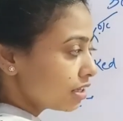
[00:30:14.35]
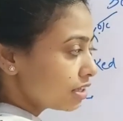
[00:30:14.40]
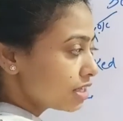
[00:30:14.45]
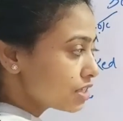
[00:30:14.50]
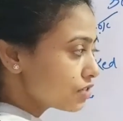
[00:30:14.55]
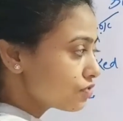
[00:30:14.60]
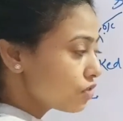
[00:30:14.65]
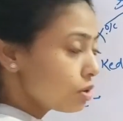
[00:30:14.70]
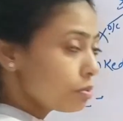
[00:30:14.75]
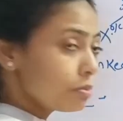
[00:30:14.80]

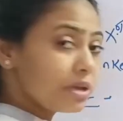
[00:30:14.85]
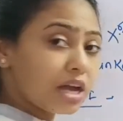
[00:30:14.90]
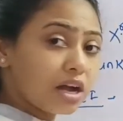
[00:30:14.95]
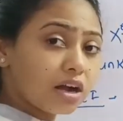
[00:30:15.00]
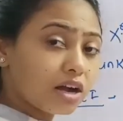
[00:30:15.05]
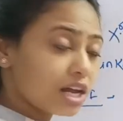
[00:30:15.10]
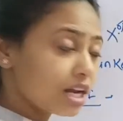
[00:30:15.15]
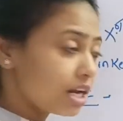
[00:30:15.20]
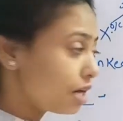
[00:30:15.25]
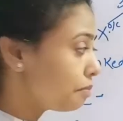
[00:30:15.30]
this will be
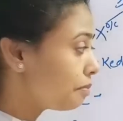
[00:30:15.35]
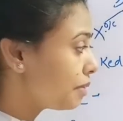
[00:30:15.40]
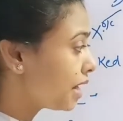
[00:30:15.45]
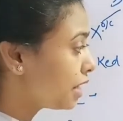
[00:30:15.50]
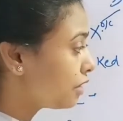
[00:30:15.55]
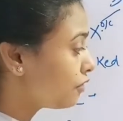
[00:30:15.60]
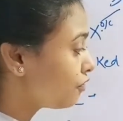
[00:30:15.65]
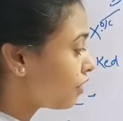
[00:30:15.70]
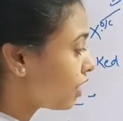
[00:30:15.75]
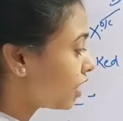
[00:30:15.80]
a
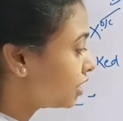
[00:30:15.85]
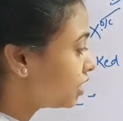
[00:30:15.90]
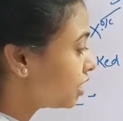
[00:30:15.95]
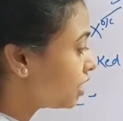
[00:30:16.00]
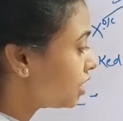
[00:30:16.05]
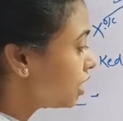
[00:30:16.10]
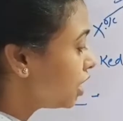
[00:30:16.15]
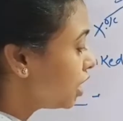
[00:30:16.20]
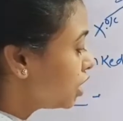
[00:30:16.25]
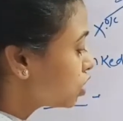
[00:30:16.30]
colorblind
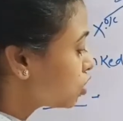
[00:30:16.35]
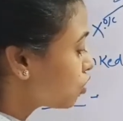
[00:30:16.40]
father.